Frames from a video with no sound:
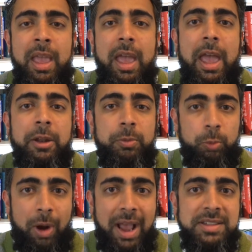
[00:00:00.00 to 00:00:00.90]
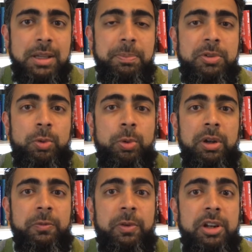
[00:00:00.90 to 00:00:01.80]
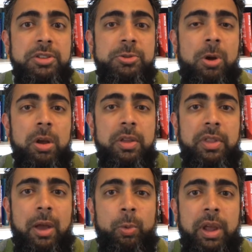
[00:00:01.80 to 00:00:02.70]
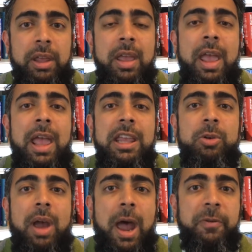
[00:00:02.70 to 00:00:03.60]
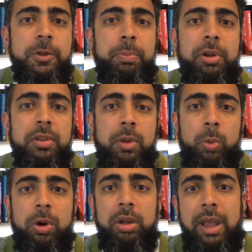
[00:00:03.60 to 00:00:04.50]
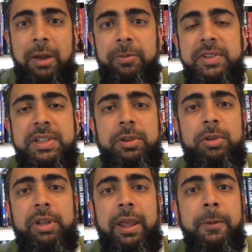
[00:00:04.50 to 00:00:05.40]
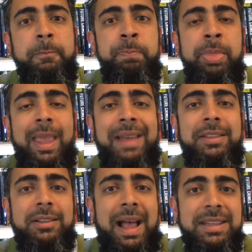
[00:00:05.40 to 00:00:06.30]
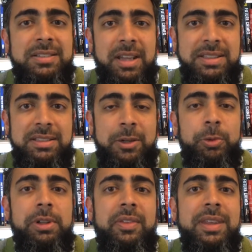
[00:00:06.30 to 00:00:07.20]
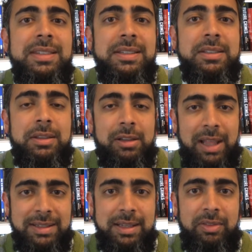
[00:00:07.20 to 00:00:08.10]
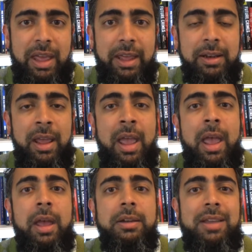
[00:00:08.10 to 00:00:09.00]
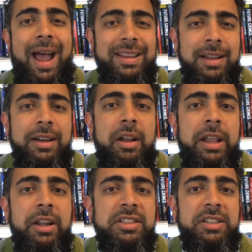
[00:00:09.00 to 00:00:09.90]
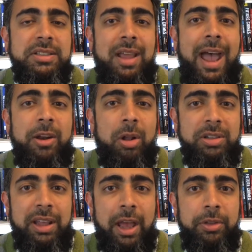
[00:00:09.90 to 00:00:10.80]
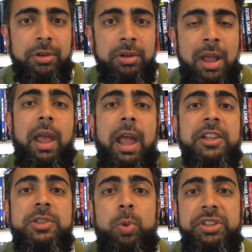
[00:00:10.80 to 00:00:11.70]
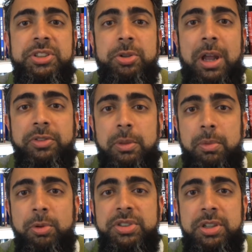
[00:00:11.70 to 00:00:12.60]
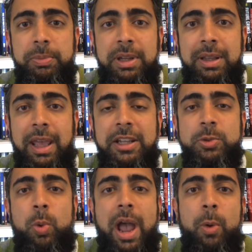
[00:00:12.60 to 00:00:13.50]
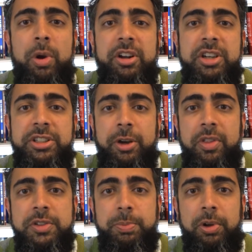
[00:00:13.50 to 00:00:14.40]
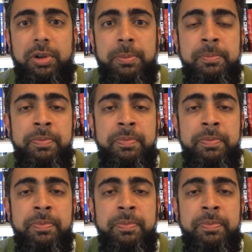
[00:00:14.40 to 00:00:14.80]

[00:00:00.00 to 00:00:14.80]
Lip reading: and rise up to it and finish strong in that way, you have to put in the work every single day. And the last lesson, and really this is the lesson that it doesn't just tie it all together, it's what stood out the most to me, and it's why I wanted to share this book.